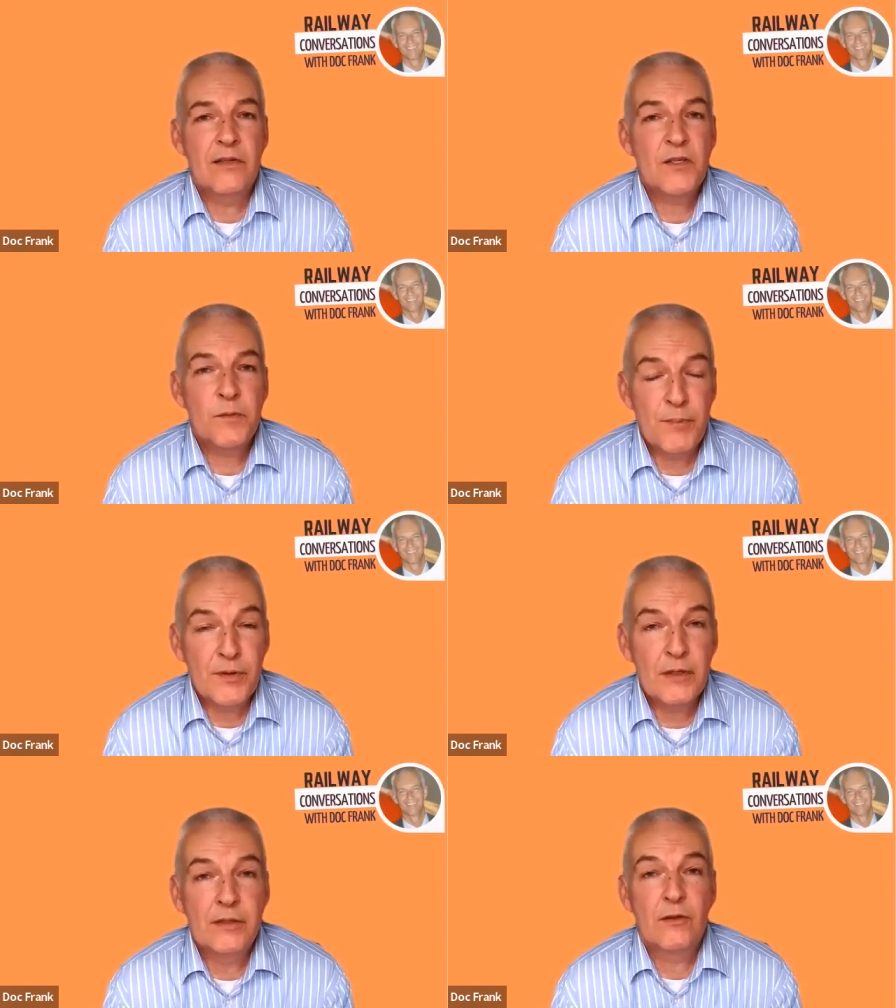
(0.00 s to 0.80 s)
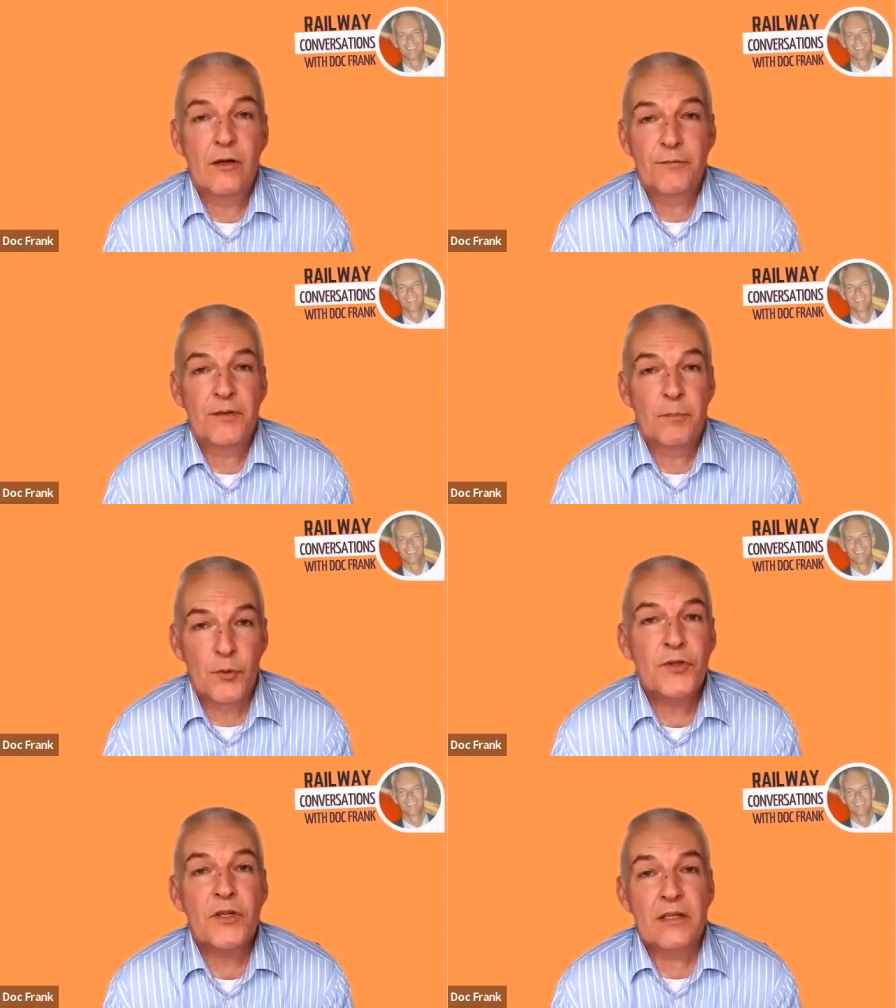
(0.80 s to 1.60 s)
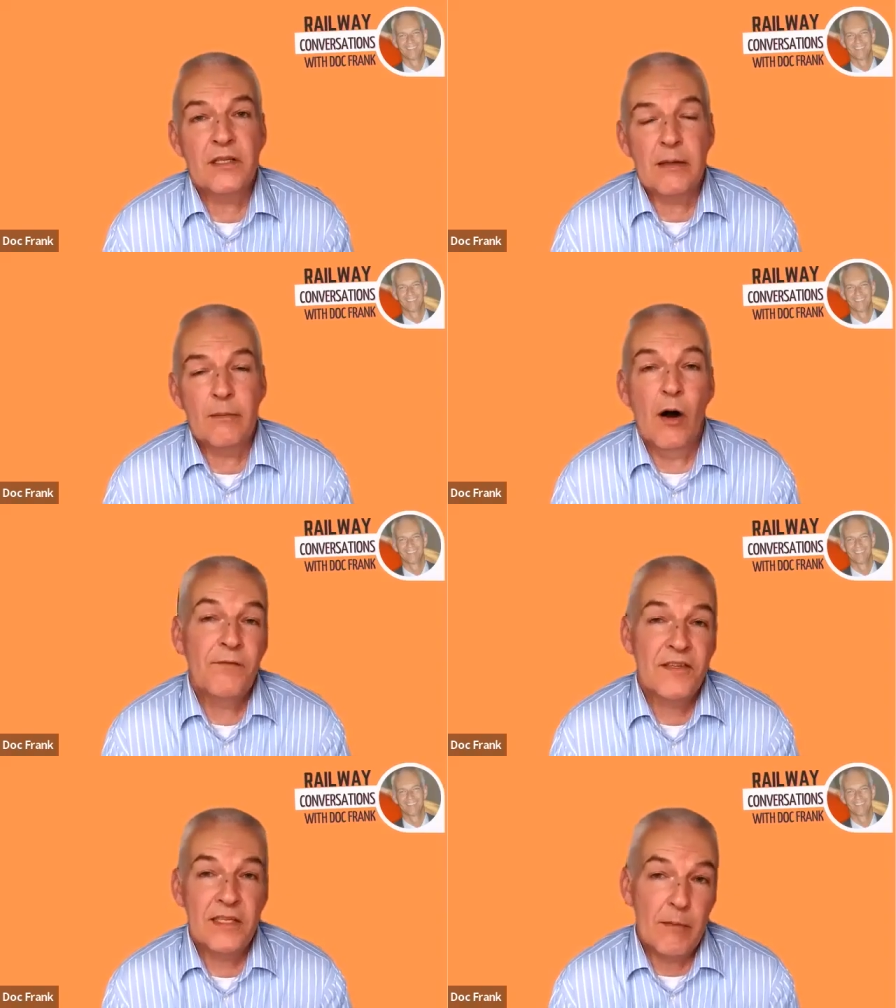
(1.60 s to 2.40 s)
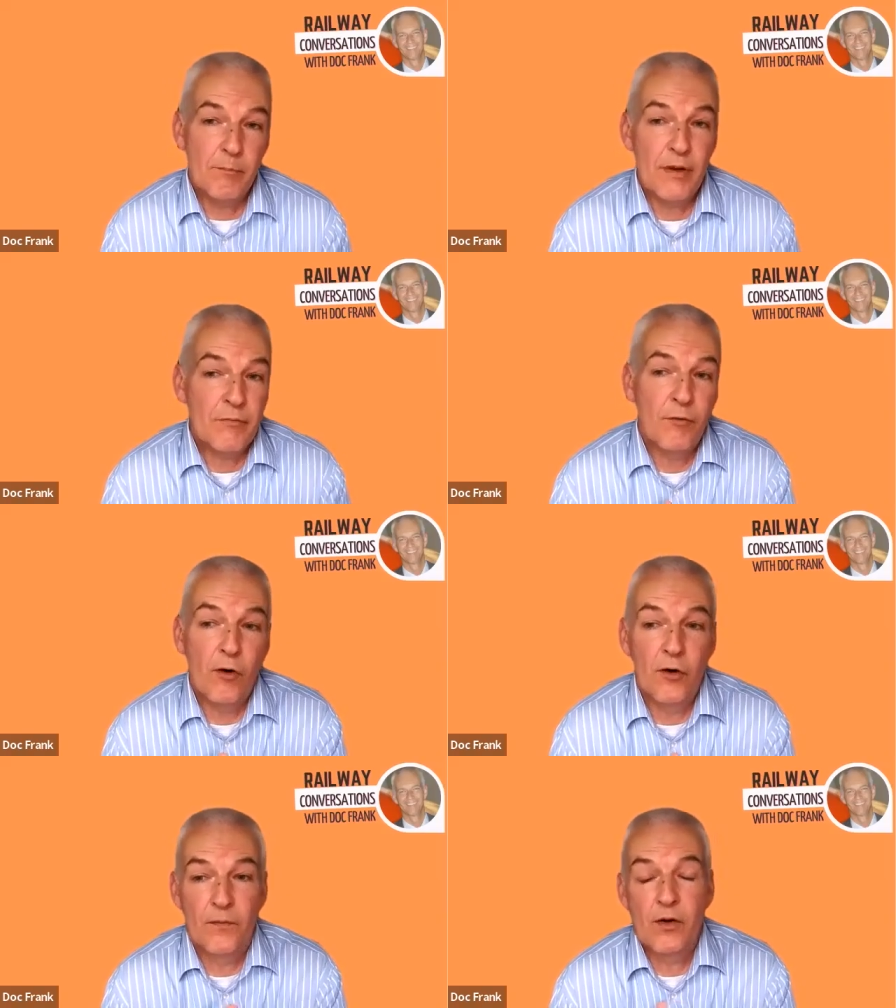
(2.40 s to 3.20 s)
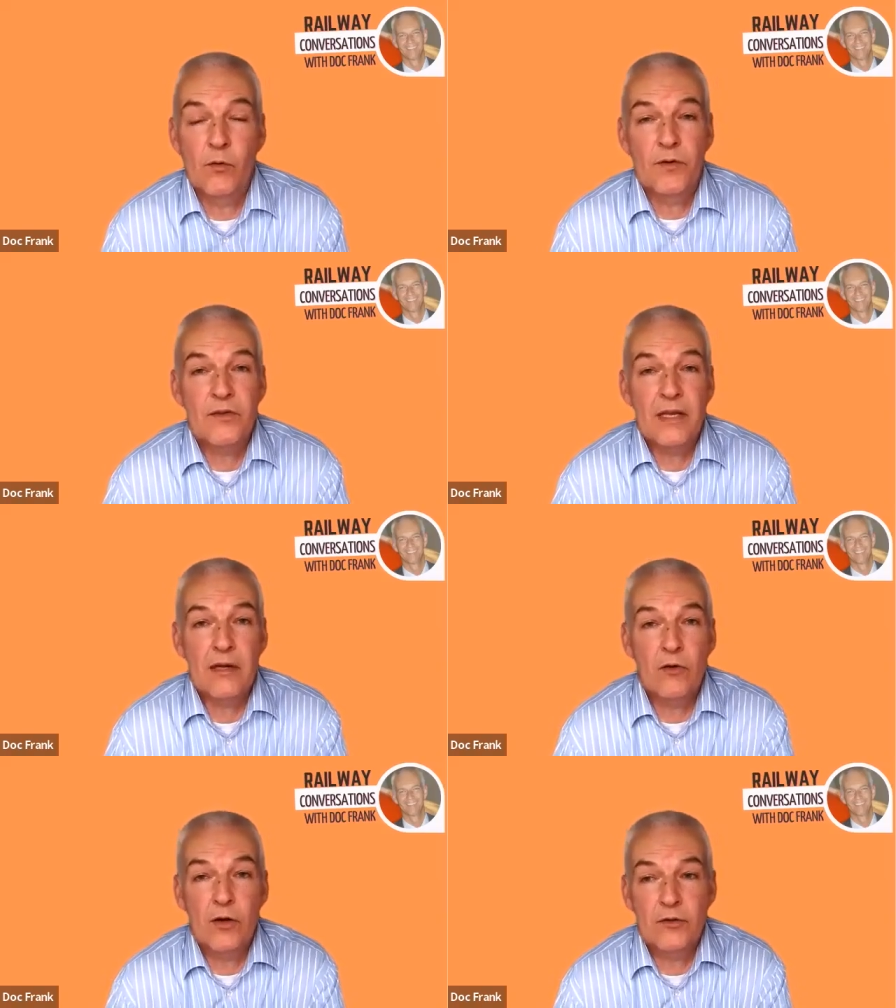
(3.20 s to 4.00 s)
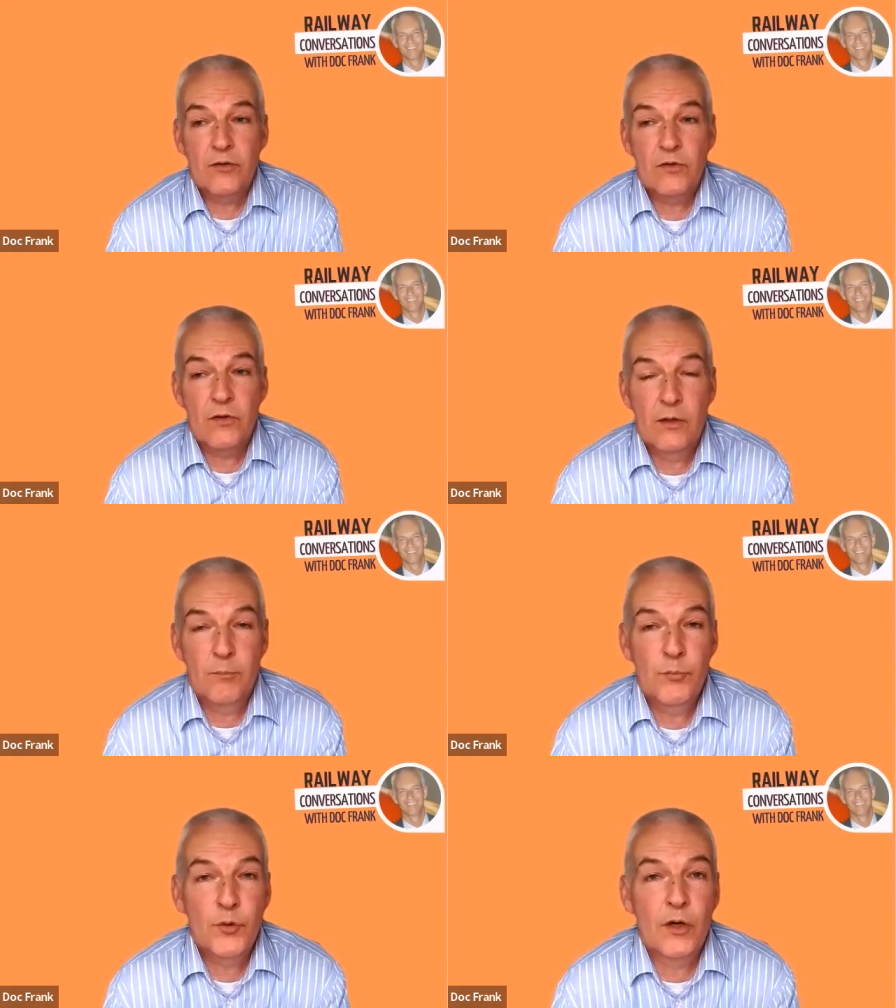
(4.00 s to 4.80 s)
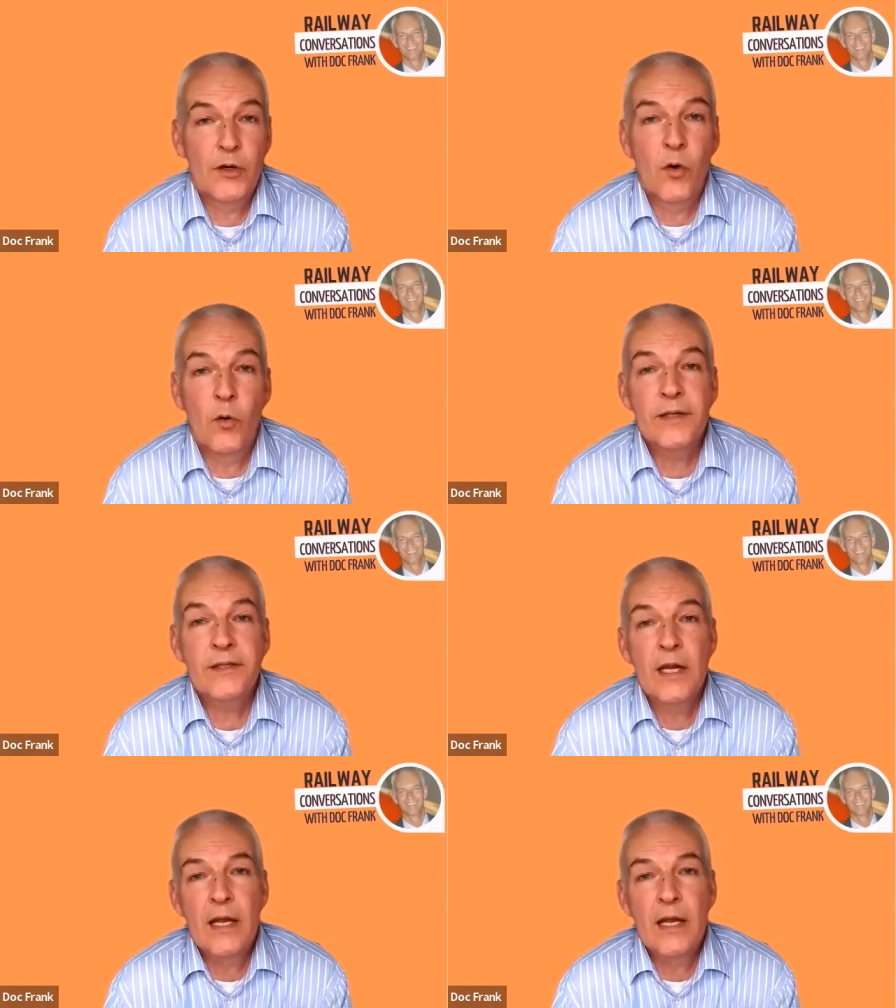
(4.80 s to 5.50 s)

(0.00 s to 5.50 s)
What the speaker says: spirit of the project team, obviously before the whole thing got put on hold.